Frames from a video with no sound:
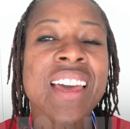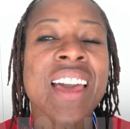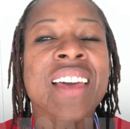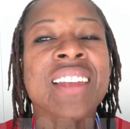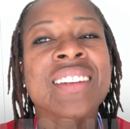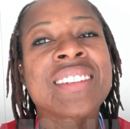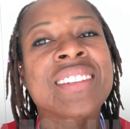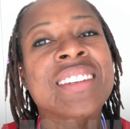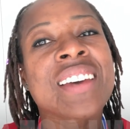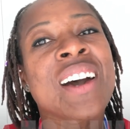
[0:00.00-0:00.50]

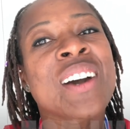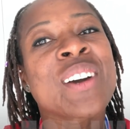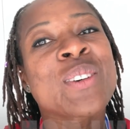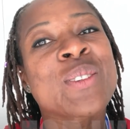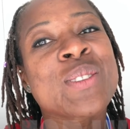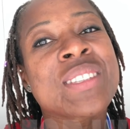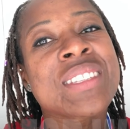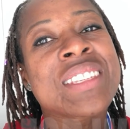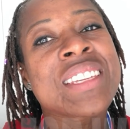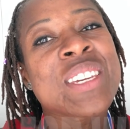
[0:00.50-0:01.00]
and
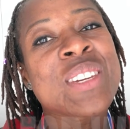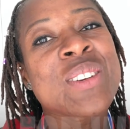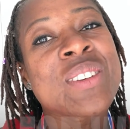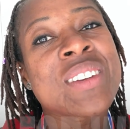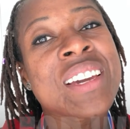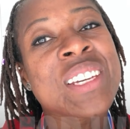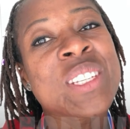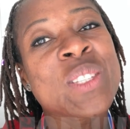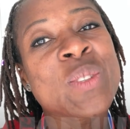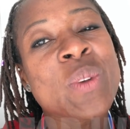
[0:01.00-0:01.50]
I'll see you
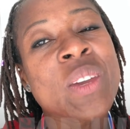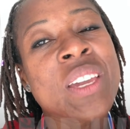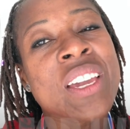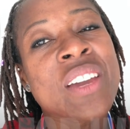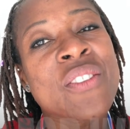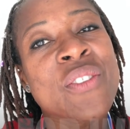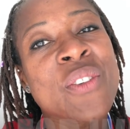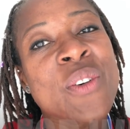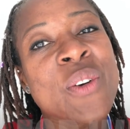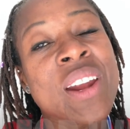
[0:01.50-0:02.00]
next
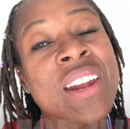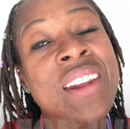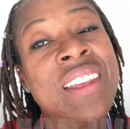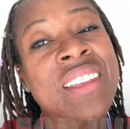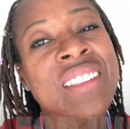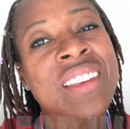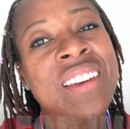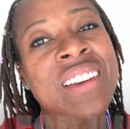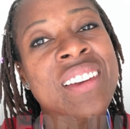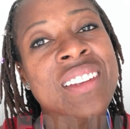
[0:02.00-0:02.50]
week for
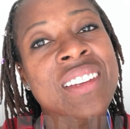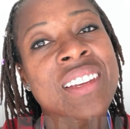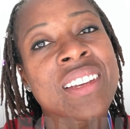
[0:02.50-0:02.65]
another